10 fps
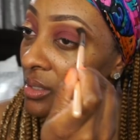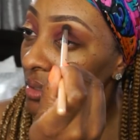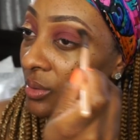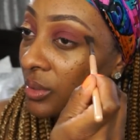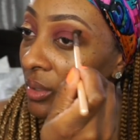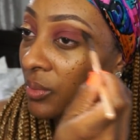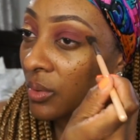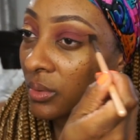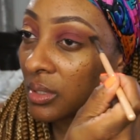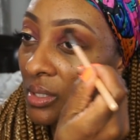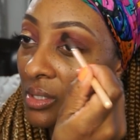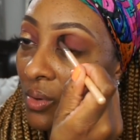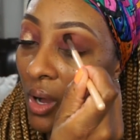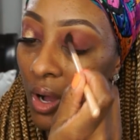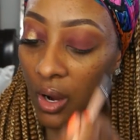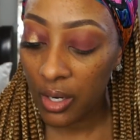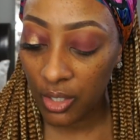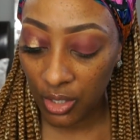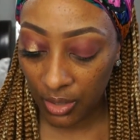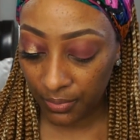so it won't look so harsh.